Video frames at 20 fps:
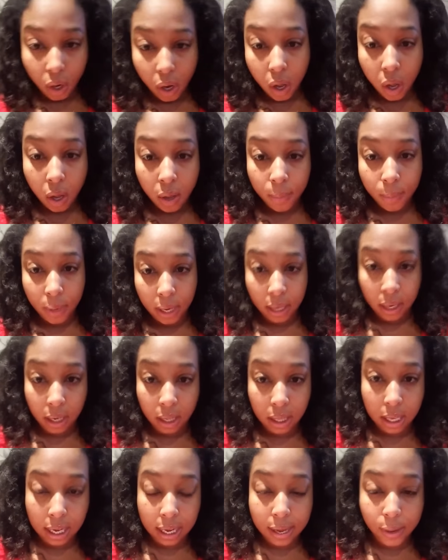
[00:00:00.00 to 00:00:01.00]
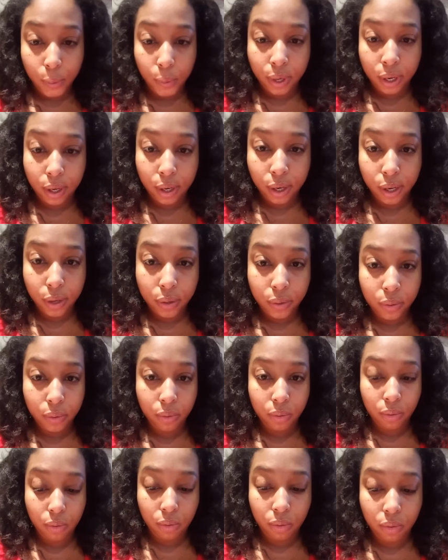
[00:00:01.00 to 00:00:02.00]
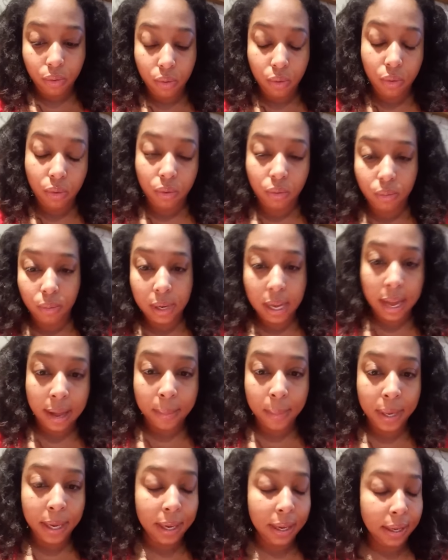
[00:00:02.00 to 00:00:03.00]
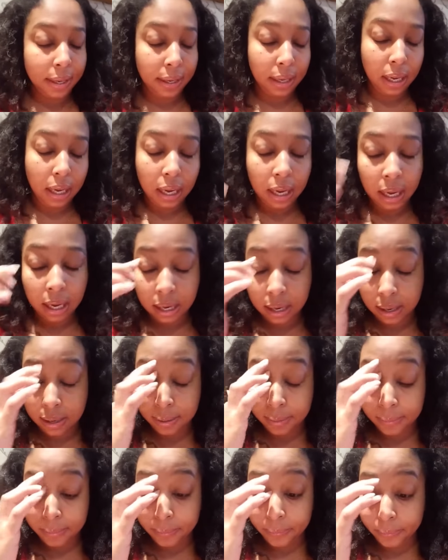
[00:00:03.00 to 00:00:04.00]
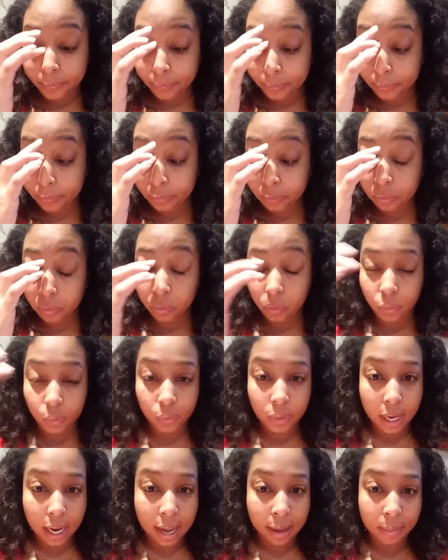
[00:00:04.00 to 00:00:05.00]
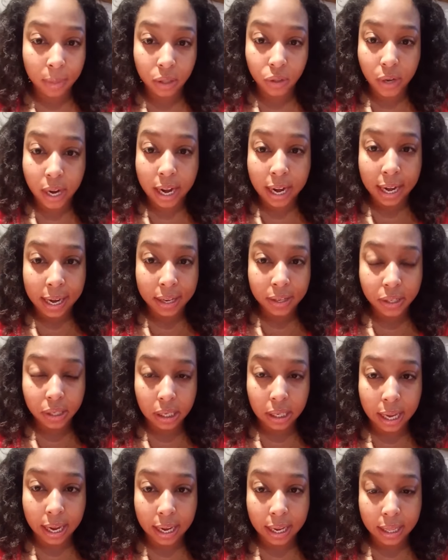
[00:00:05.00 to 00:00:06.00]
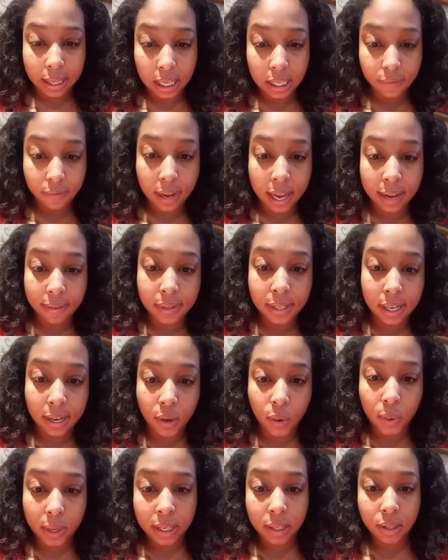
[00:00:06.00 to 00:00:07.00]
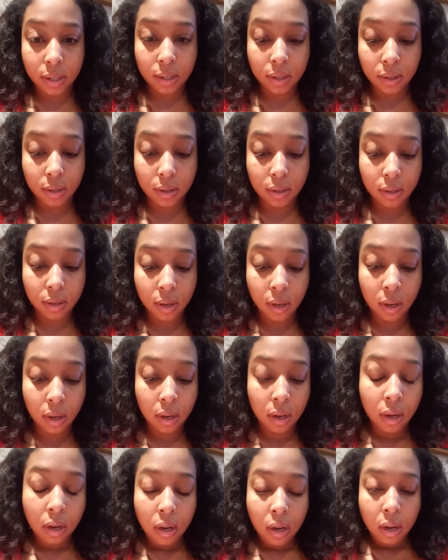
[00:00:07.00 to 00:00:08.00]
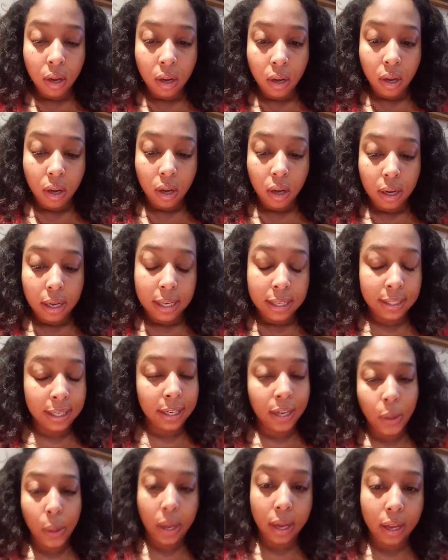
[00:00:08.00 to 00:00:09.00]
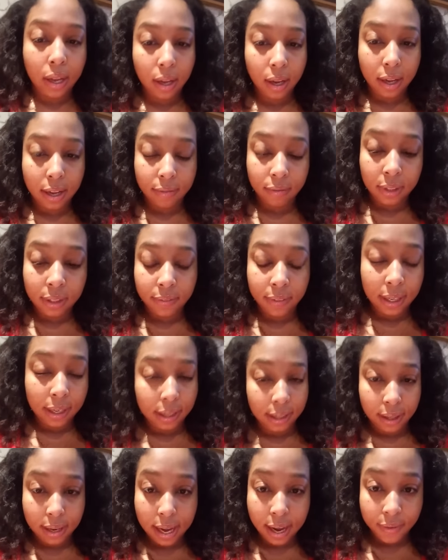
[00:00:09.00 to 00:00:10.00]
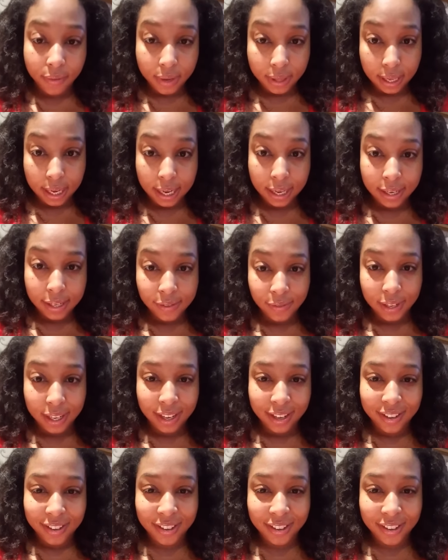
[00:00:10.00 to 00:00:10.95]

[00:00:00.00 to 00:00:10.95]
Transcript: Um, anything y'all want to know, comment, and um, I'm going to try to answer like at least five, ten questions. Because I know I couldn't cover every, everything in this video.